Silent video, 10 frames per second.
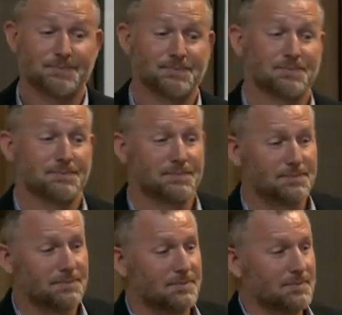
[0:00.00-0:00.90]

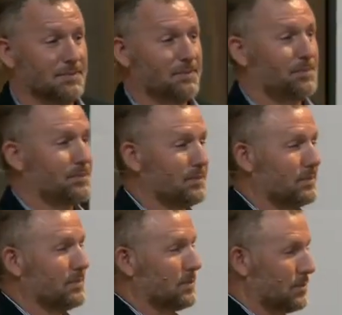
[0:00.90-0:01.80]
[no speech]